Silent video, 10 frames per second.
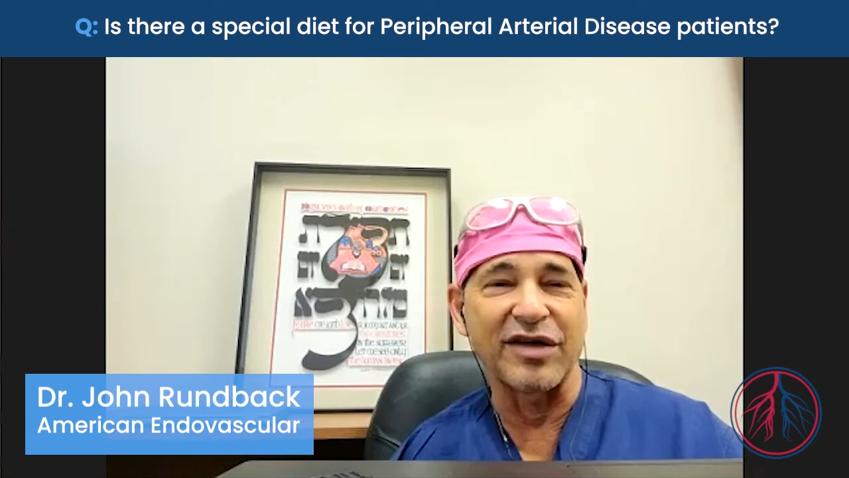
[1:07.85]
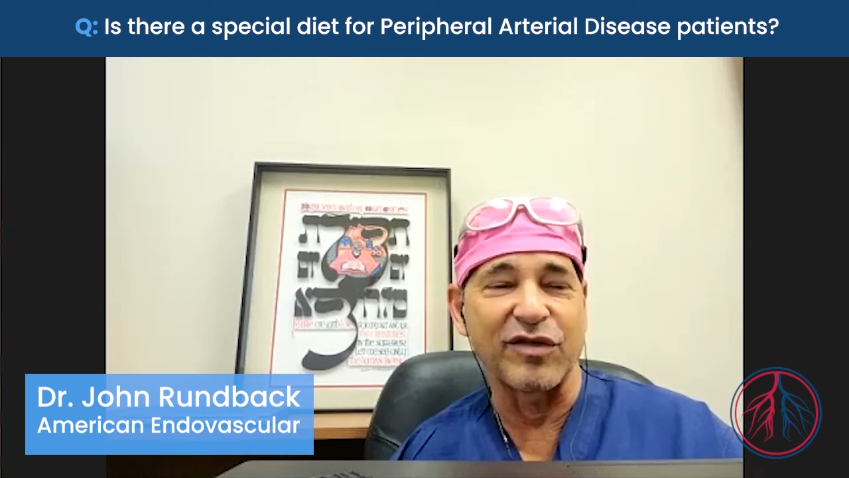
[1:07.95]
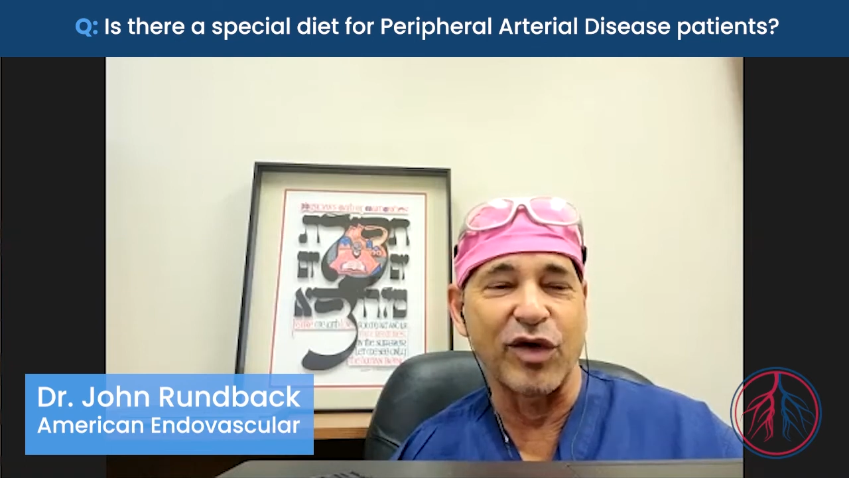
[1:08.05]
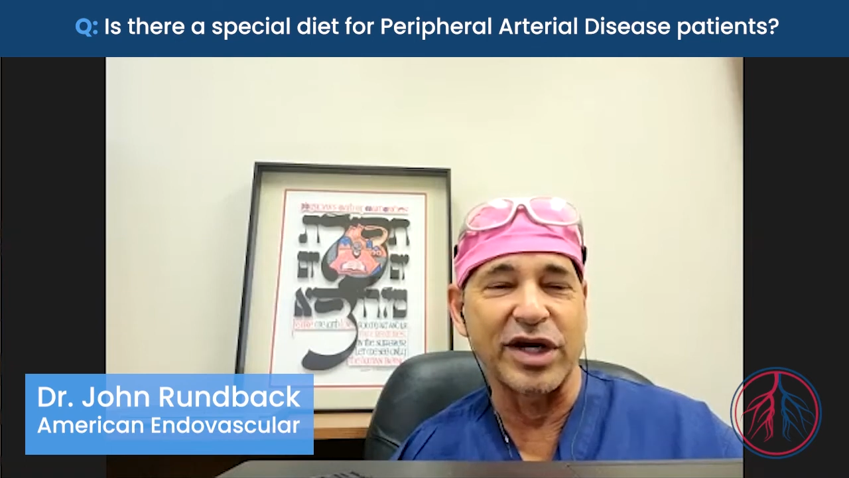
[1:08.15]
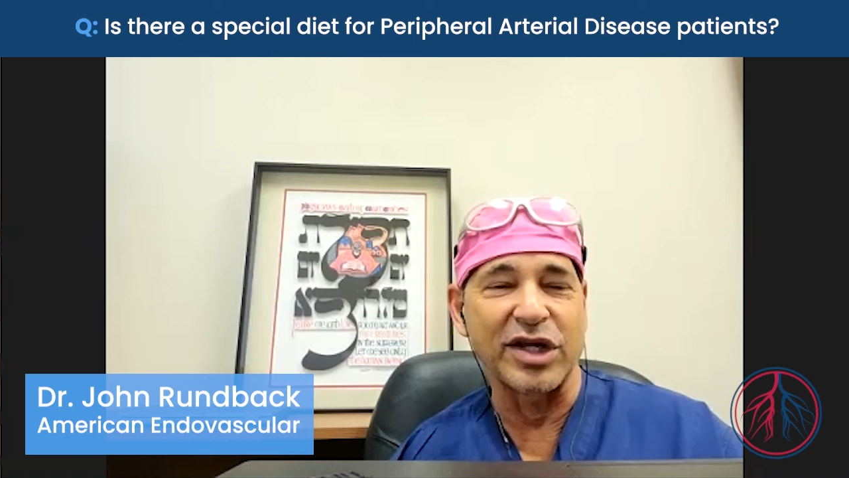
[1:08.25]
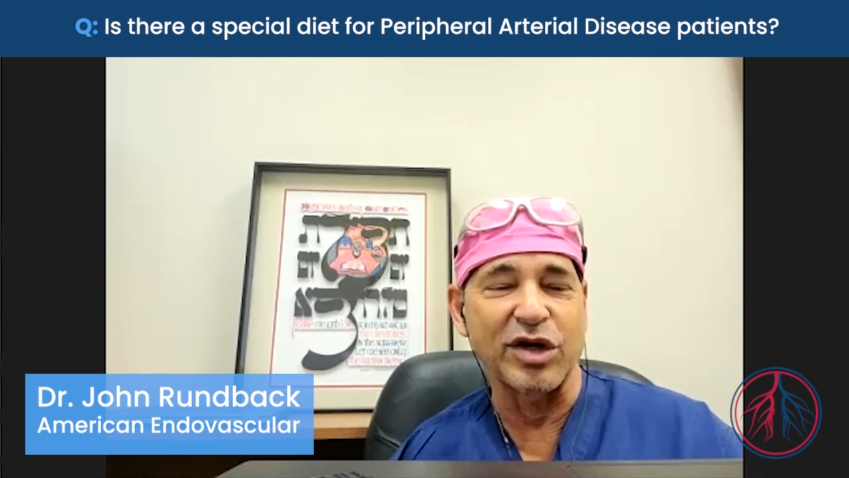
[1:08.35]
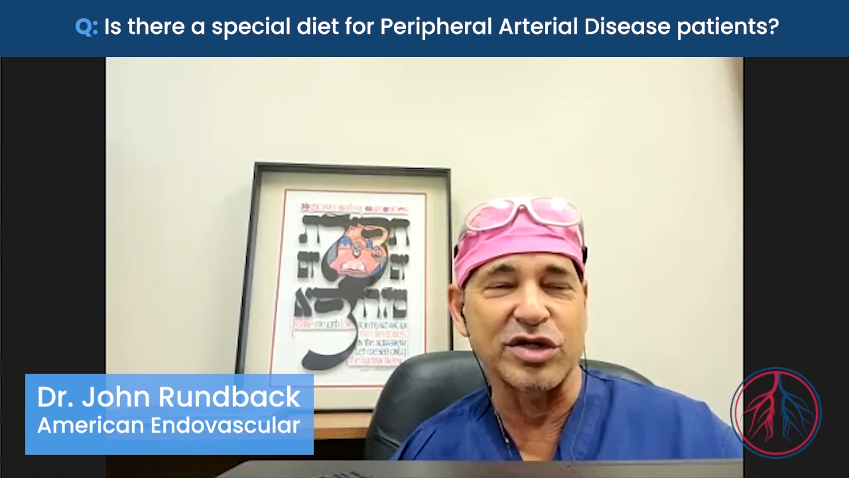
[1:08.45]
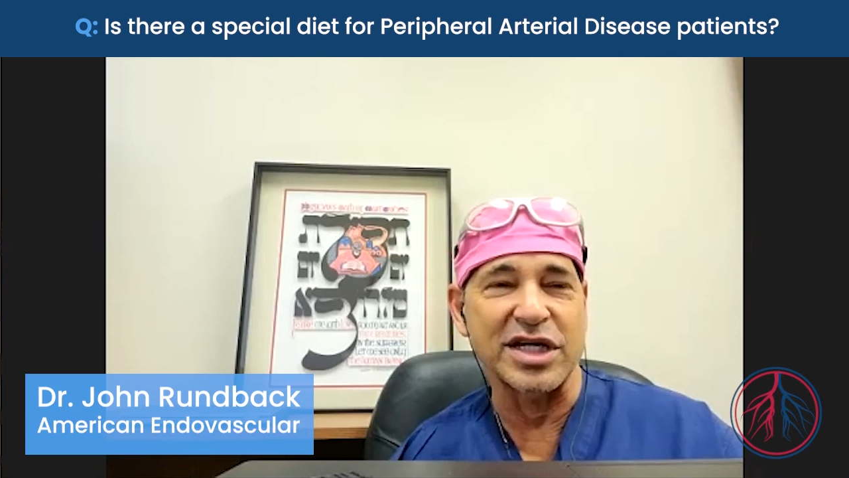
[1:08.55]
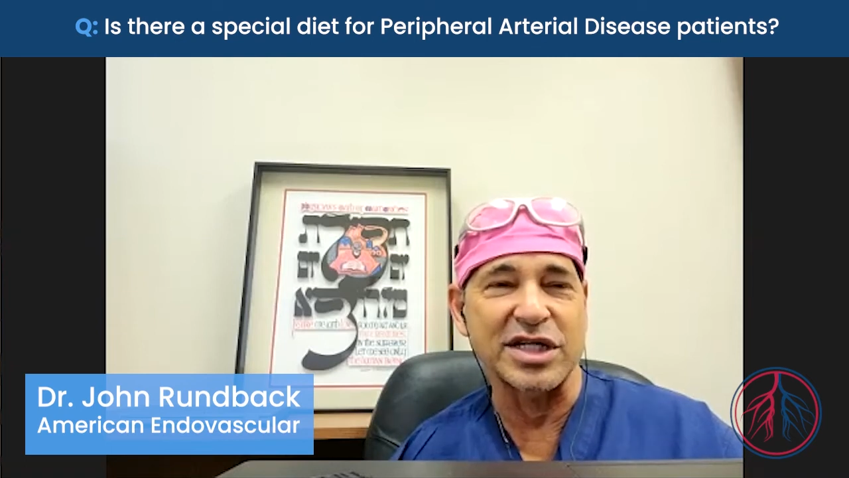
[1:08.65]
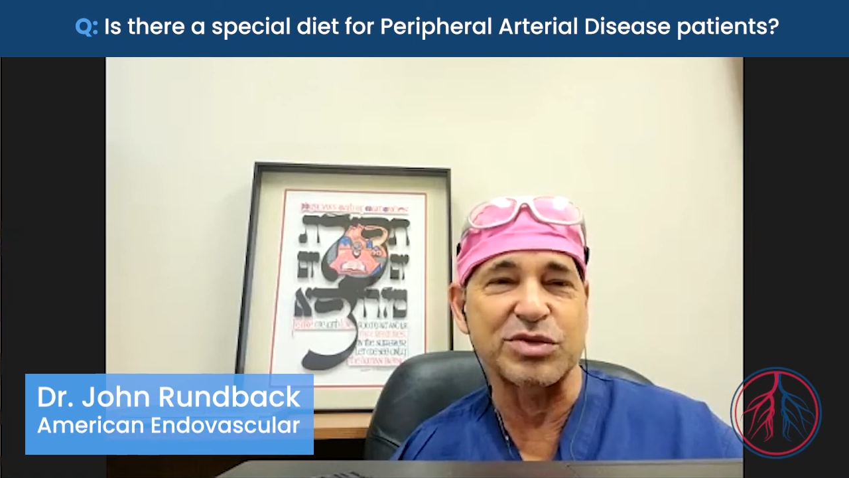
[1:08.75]
avoiding those
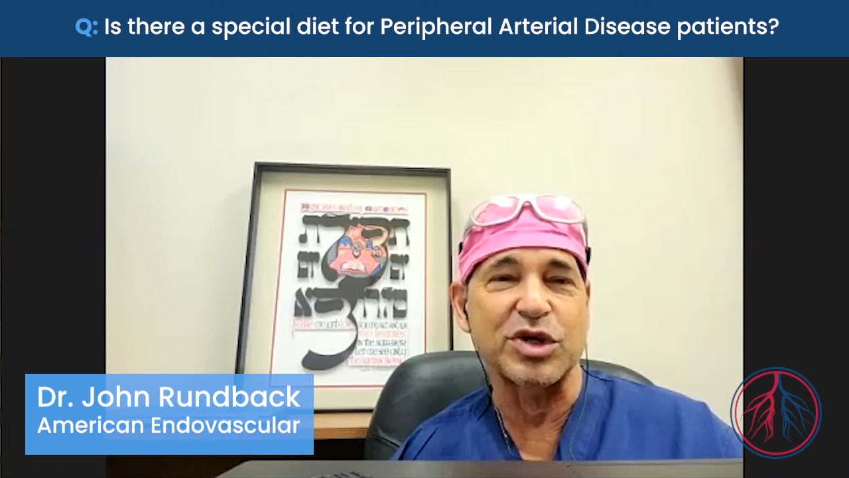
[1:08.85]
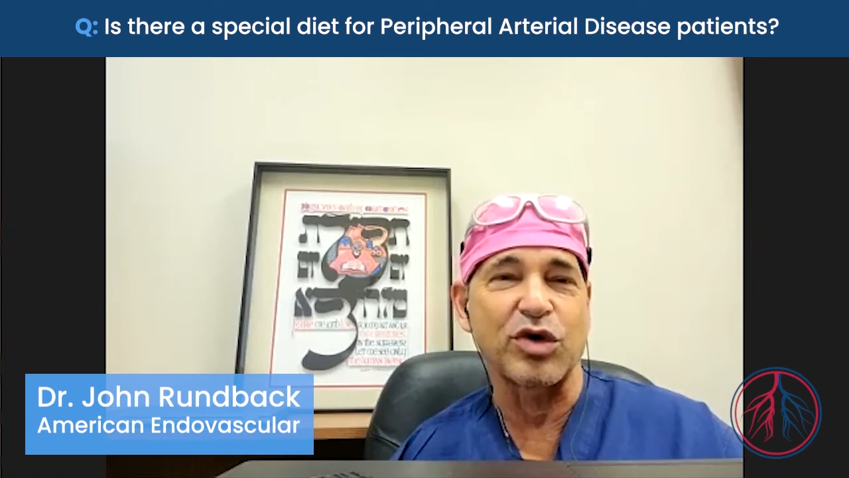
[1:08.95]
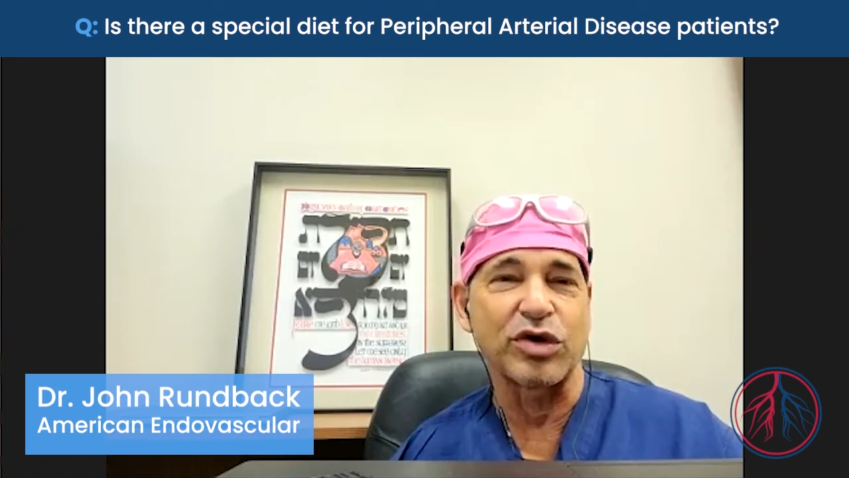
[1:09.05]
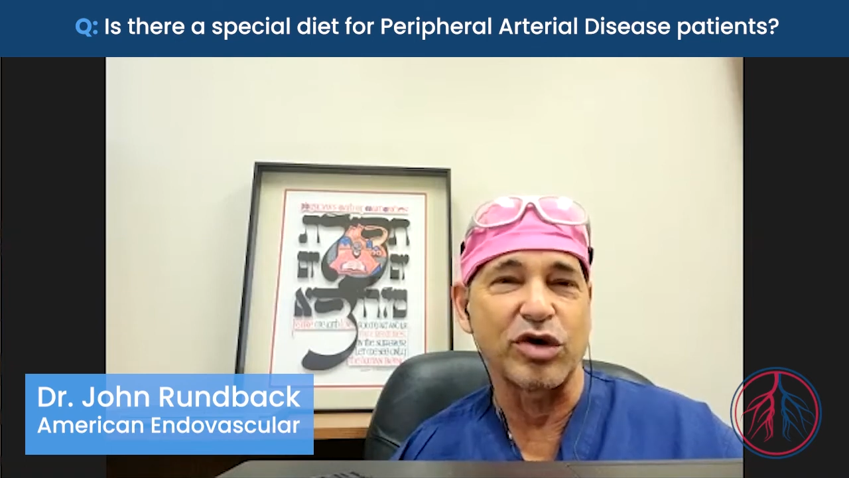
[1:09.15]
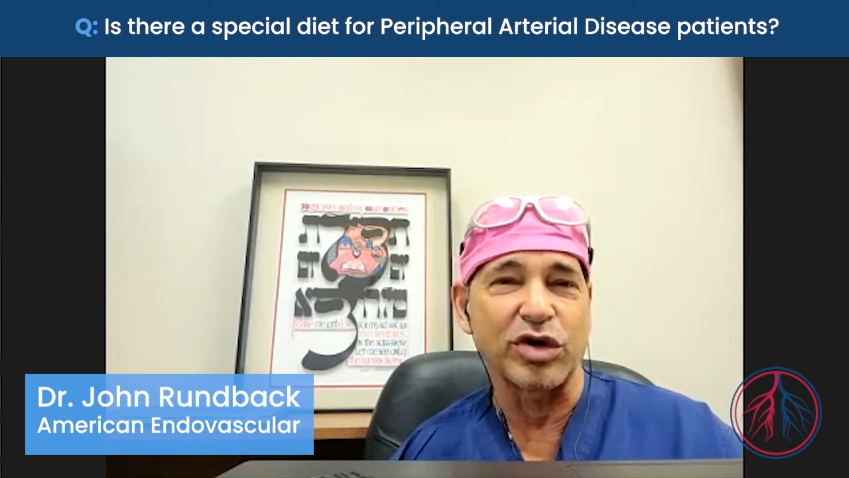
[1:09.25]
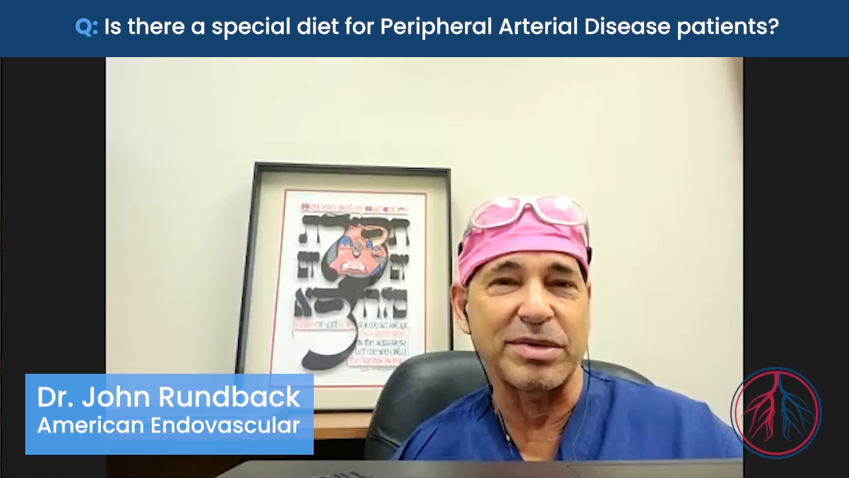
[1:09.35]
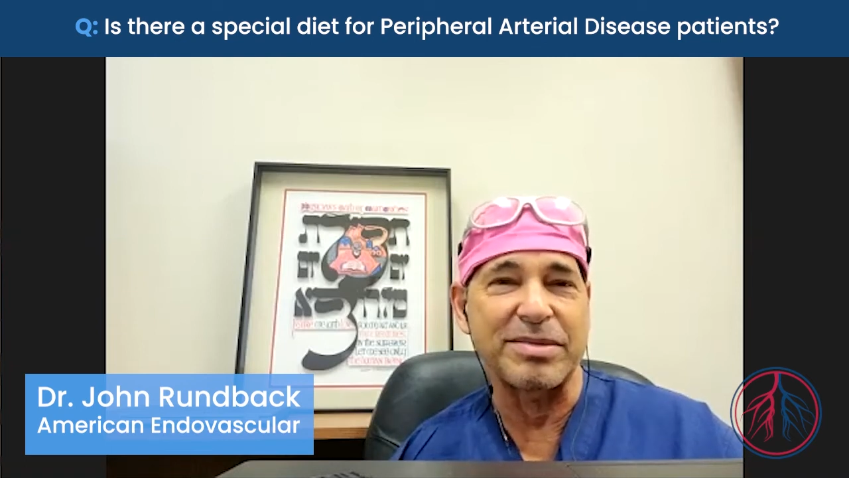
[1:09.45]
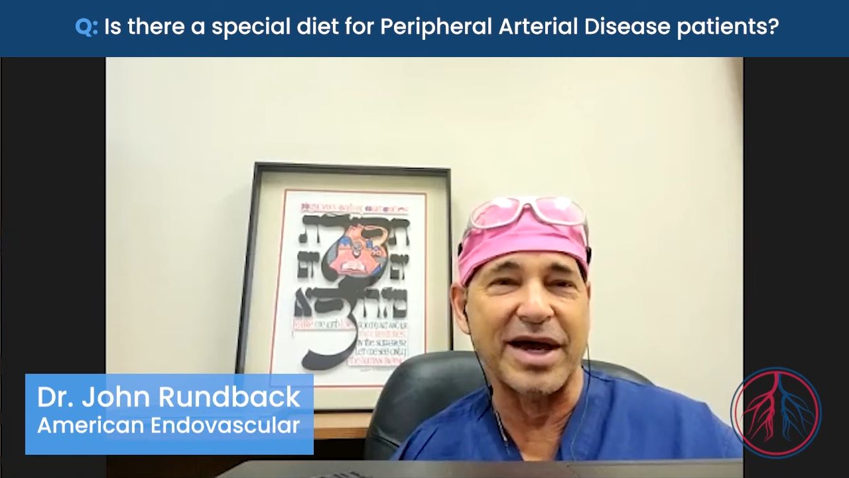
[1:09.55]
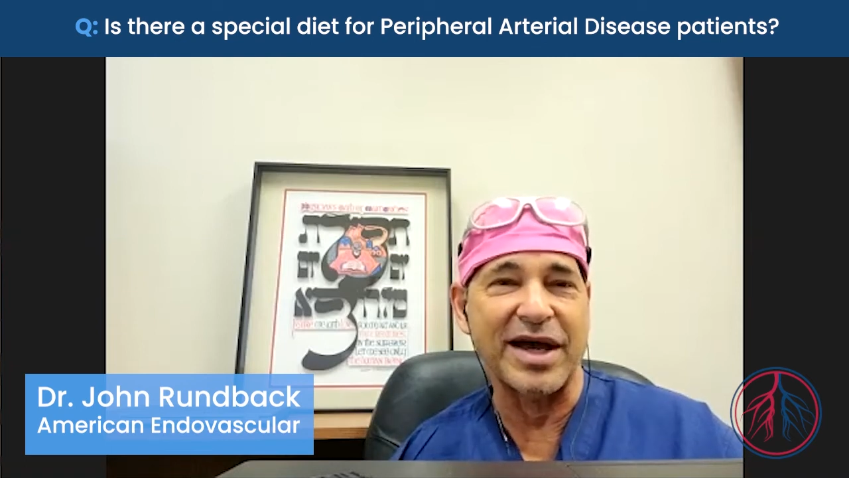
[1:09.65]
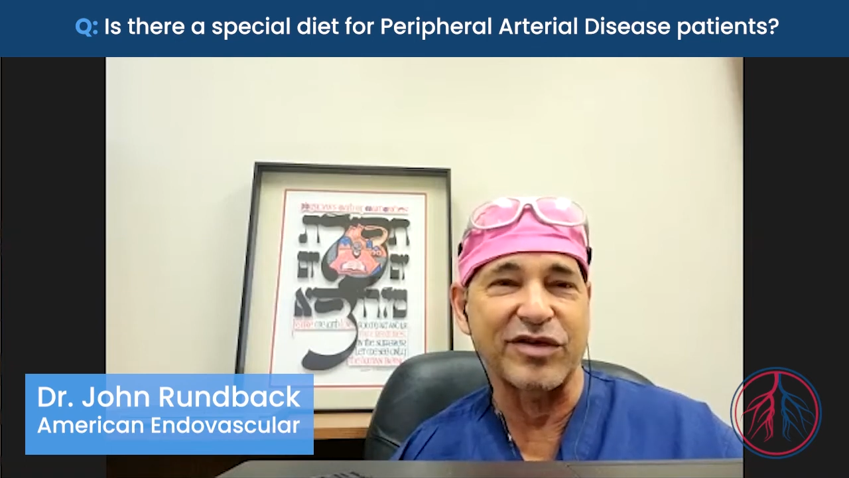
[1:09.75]
things which you all know to be
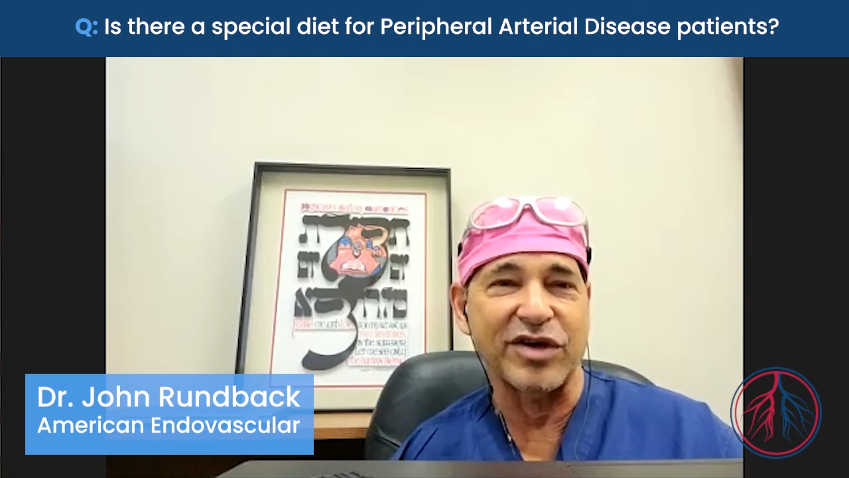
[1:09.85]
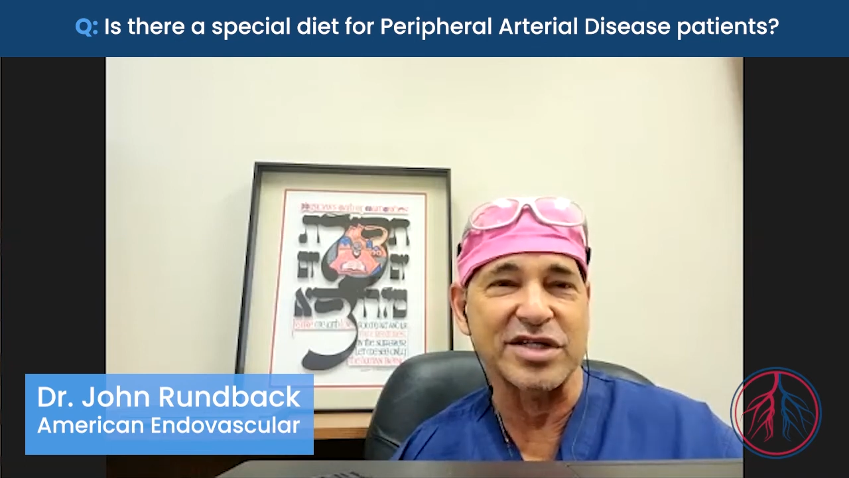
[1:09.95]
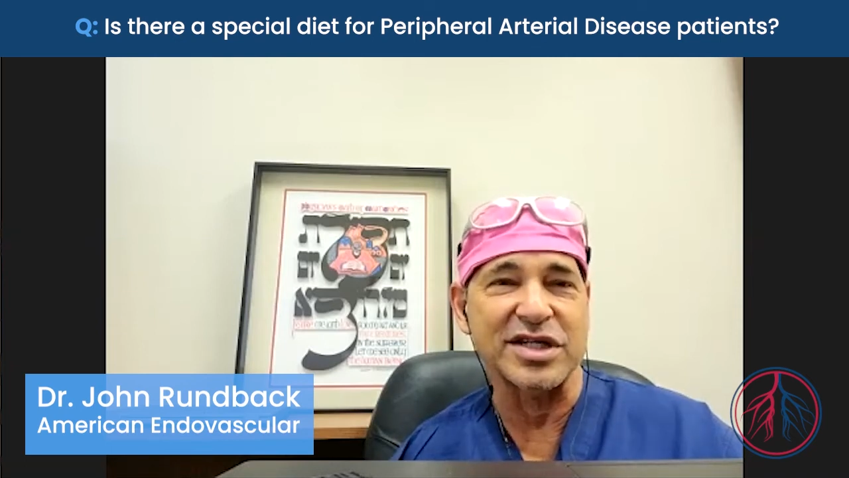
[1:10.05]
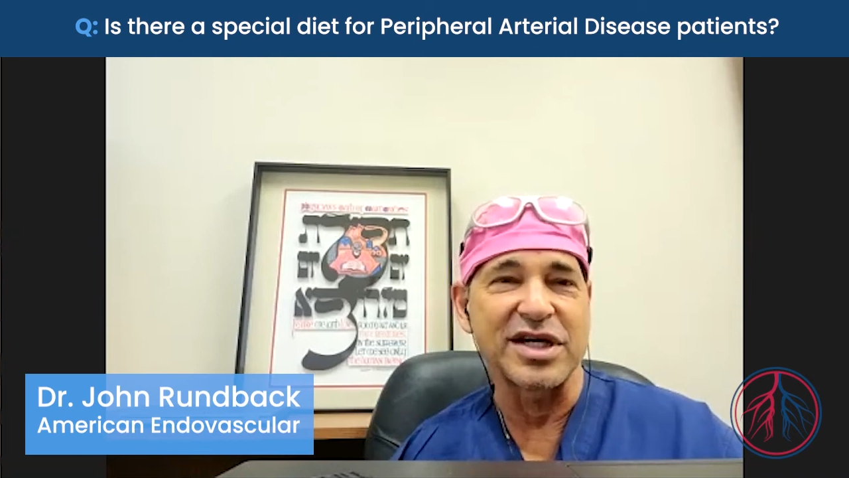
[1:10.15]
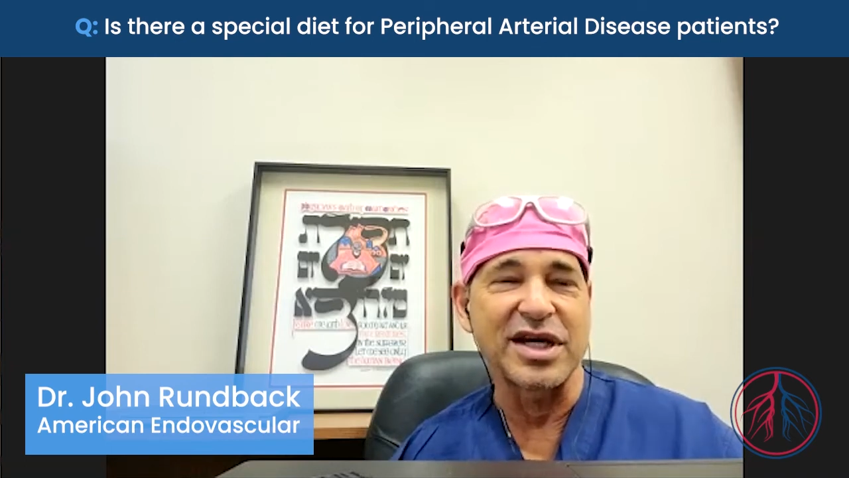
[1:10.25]
bad for us.